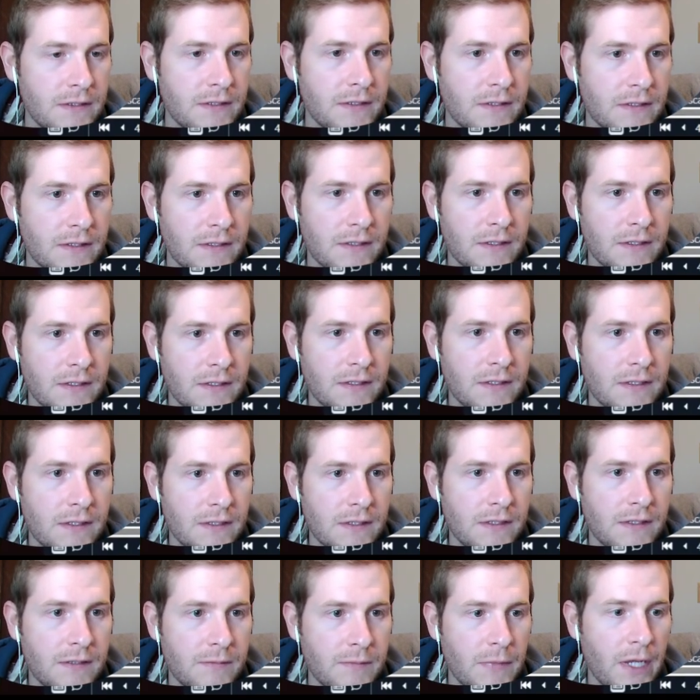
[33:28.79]

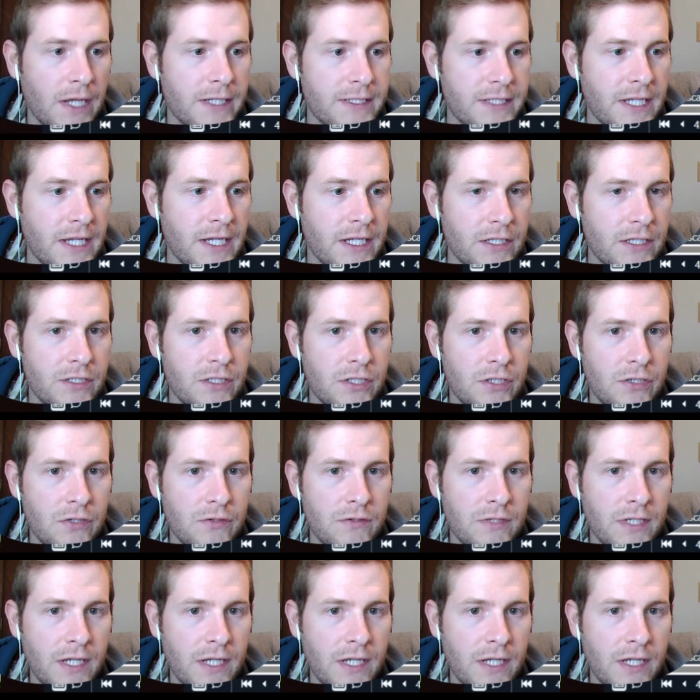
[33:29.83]
I take 2